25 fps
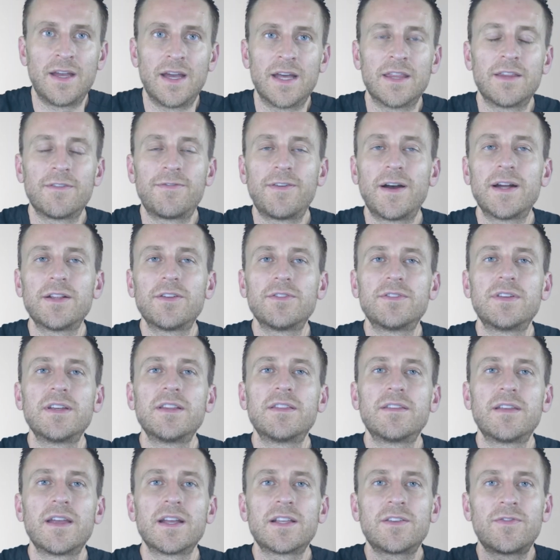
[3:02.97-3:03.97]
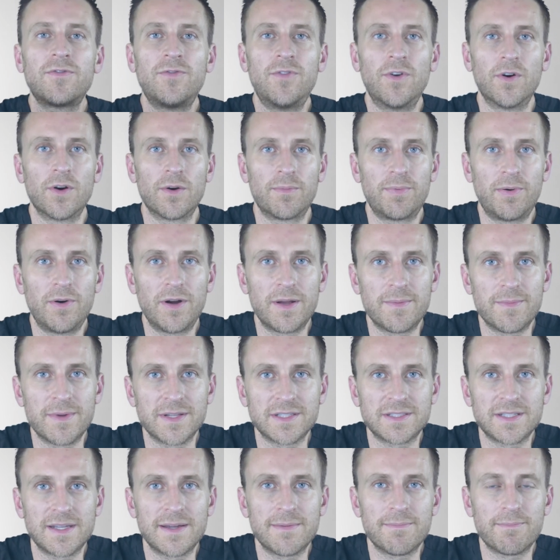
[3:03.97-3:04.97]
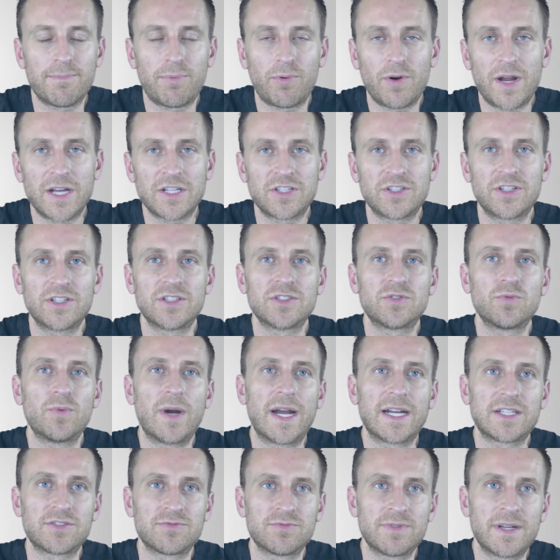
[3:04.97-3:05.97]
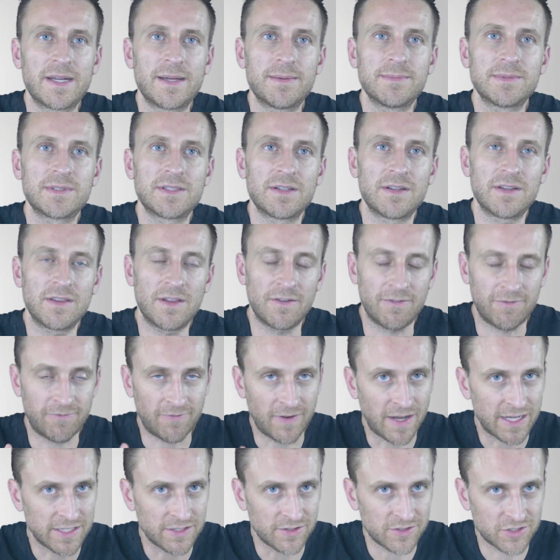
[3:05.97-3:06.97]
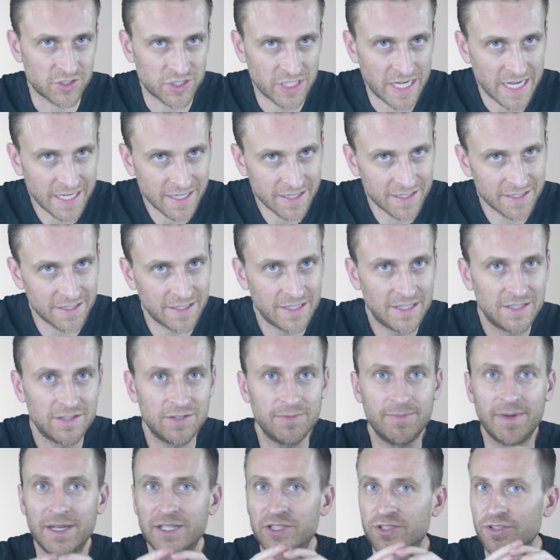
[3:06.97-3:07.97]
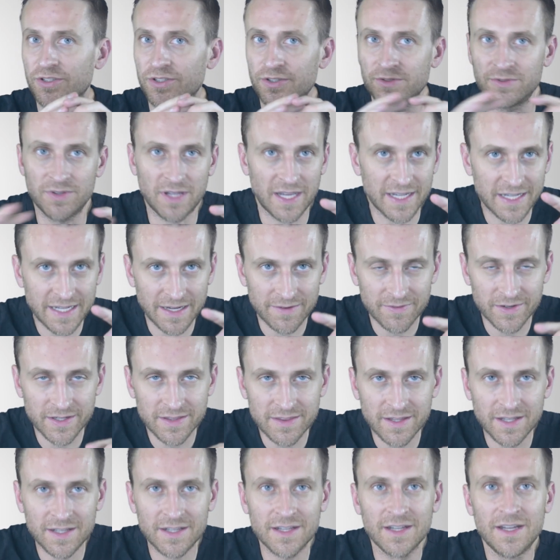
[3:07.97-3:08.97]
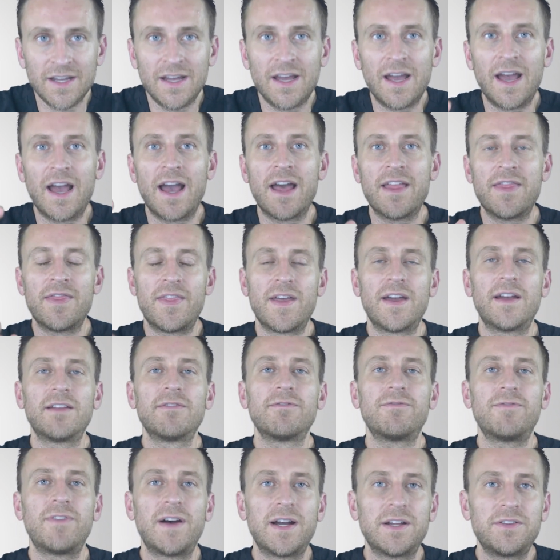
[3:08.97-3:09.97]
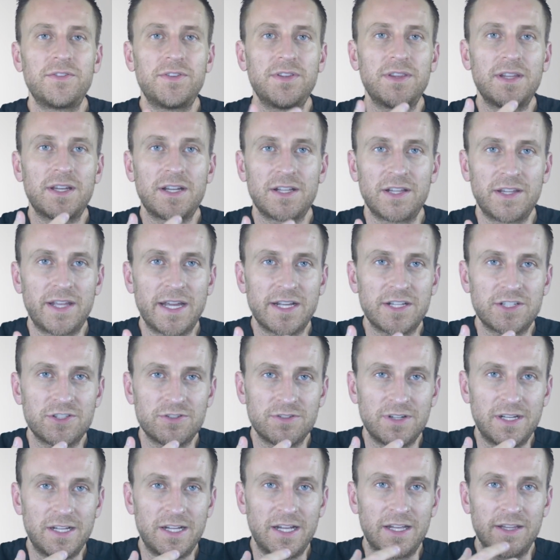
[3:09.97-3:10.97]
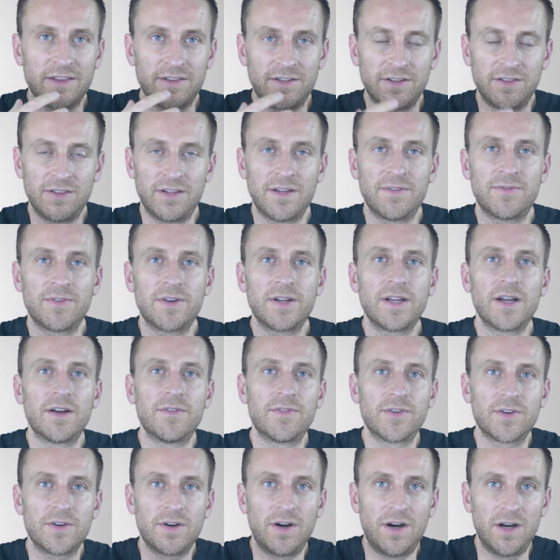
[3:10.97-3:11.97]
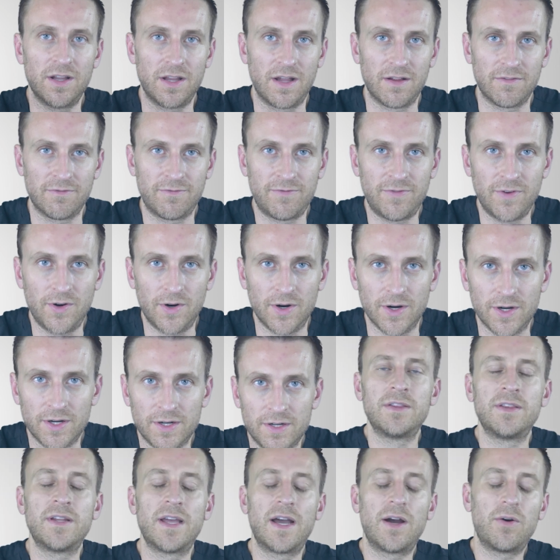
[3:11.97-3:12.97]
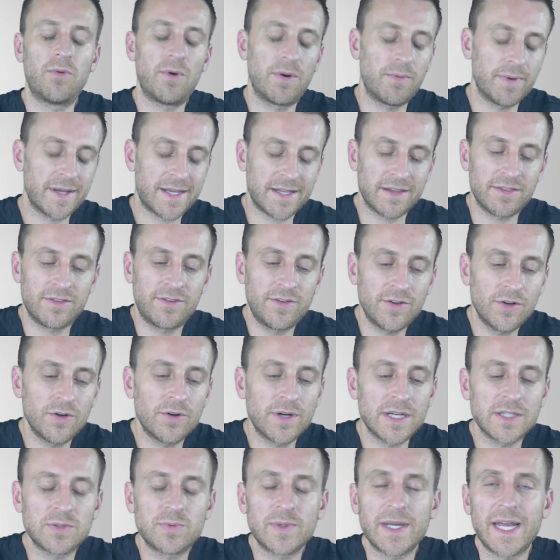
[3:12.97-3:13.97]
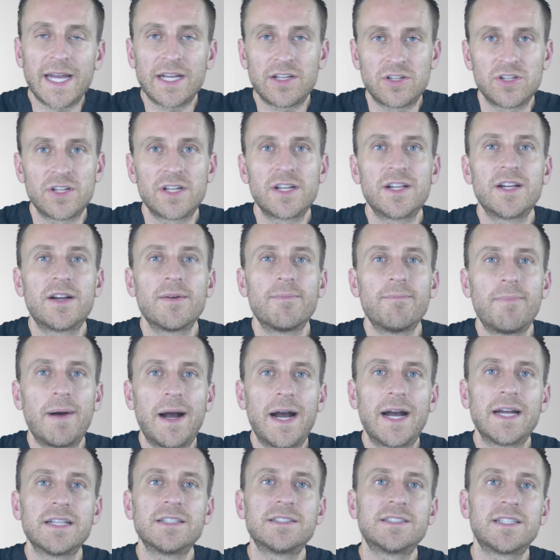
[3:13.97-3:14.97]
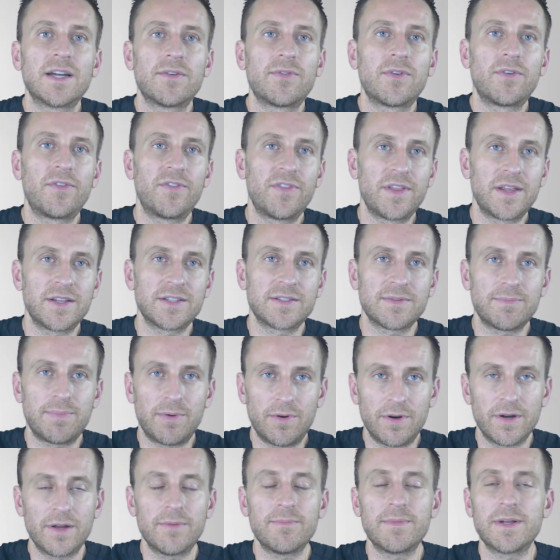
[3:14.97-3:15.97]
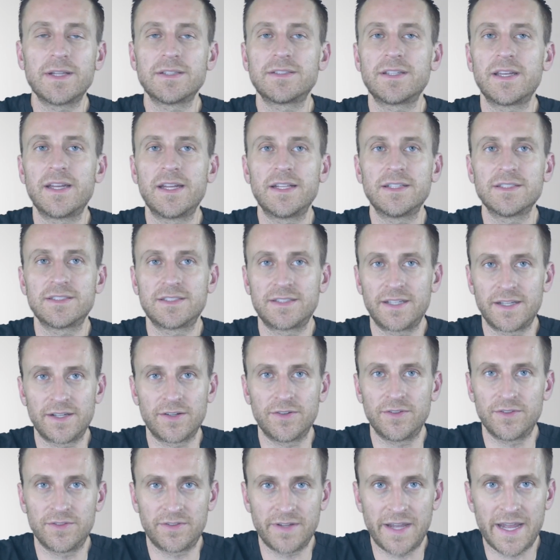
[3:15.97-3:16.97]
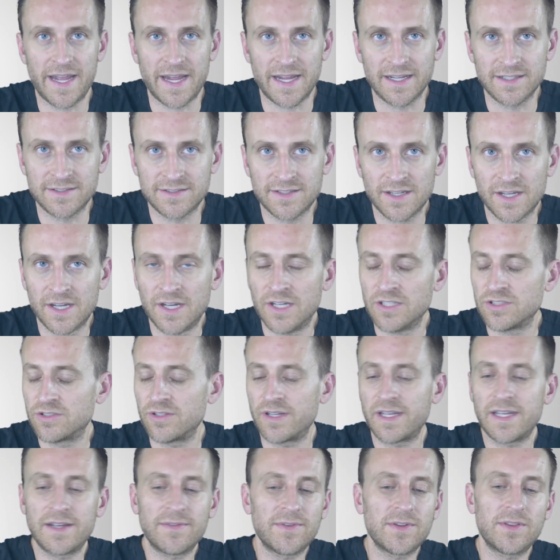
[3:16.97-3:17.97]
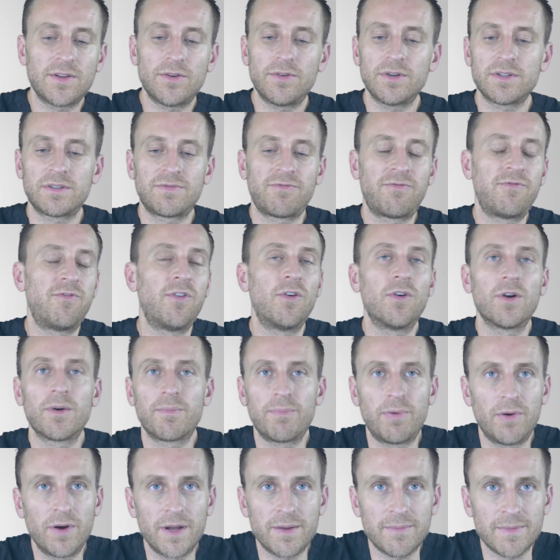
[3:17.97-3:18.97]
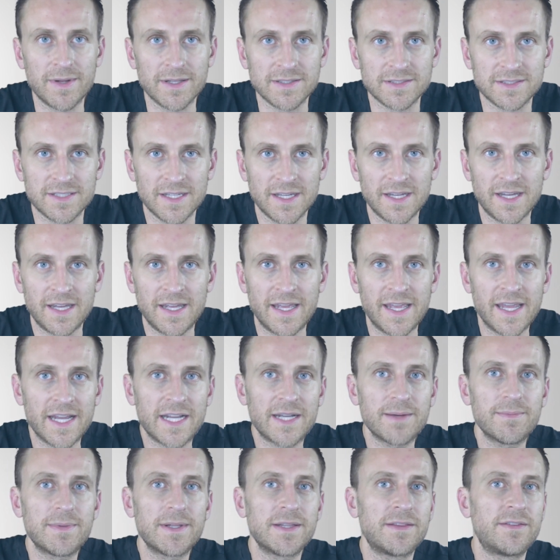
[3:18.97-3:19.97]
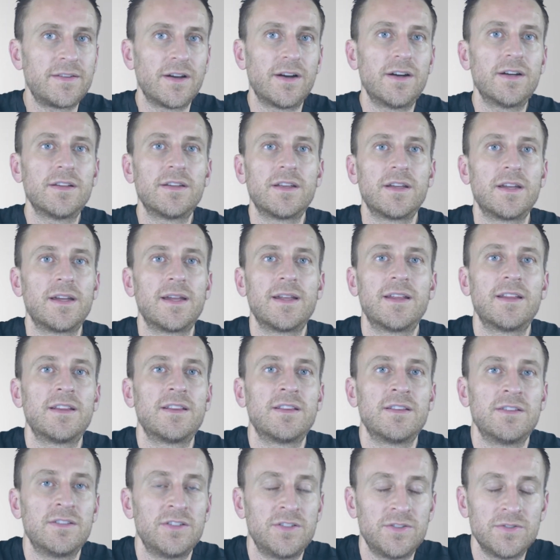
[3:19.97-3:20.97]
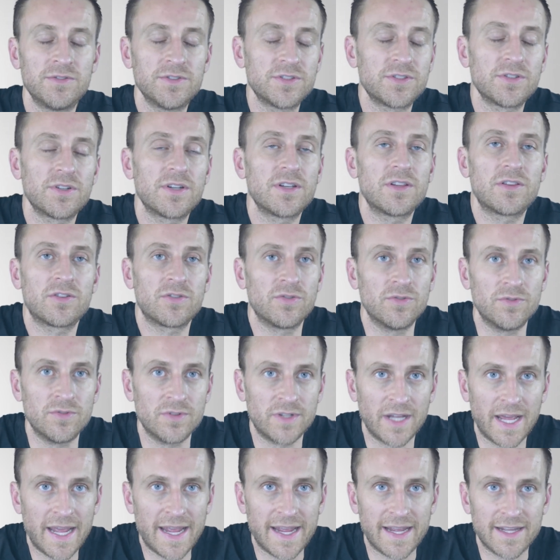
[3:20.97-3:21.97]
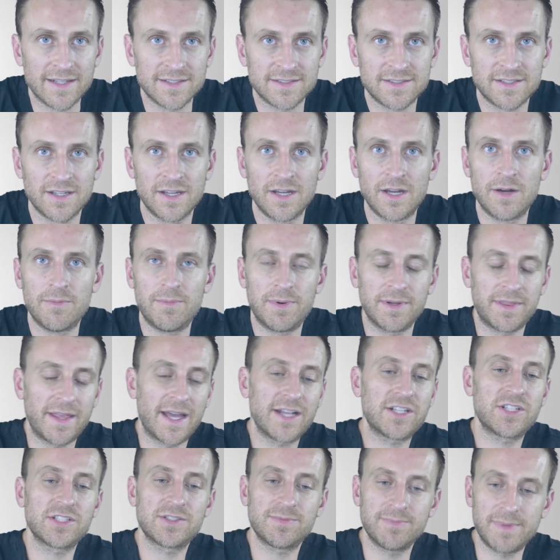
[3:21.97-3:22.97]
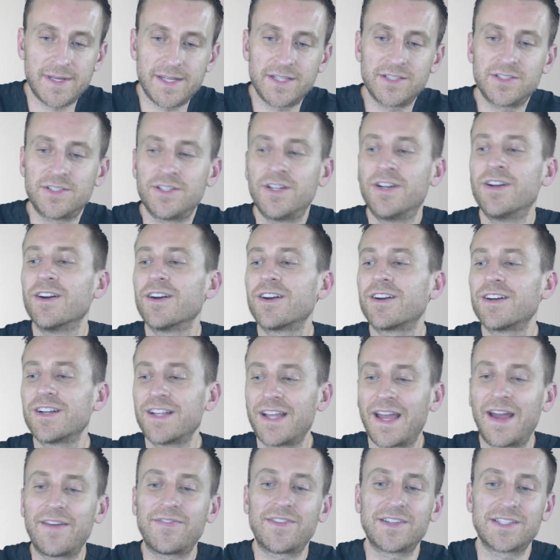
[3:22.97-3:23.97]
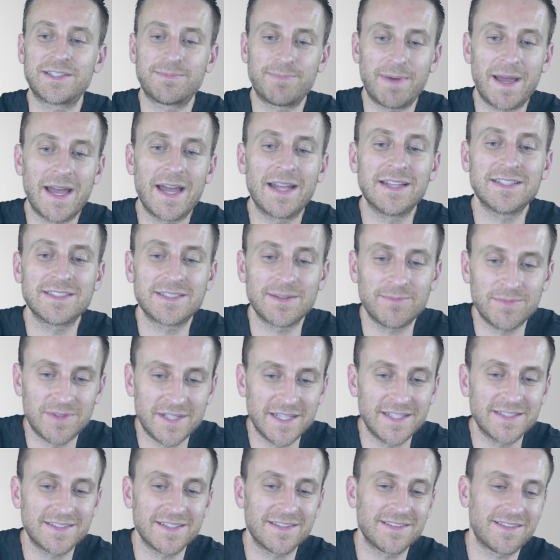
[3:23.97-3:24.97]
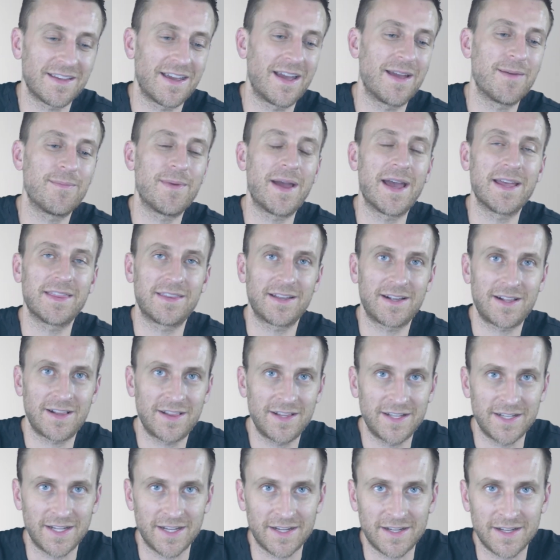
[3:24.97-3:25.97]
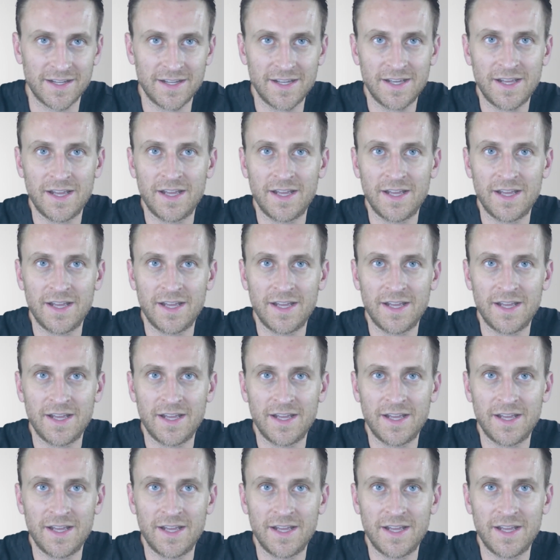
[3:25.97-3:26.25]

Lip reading: And the final teeth takes 4 appointments: impressions, wax rims, the final check to make sure you like everything, and then finally the connection and delivery of your All-On-4. Now what we can do is we actually can combine several of these appointments in single days. So even though it's 4 appointments, it can be done in usually 2 days. But that just means you're gonna have to spend some decent time at the clinic.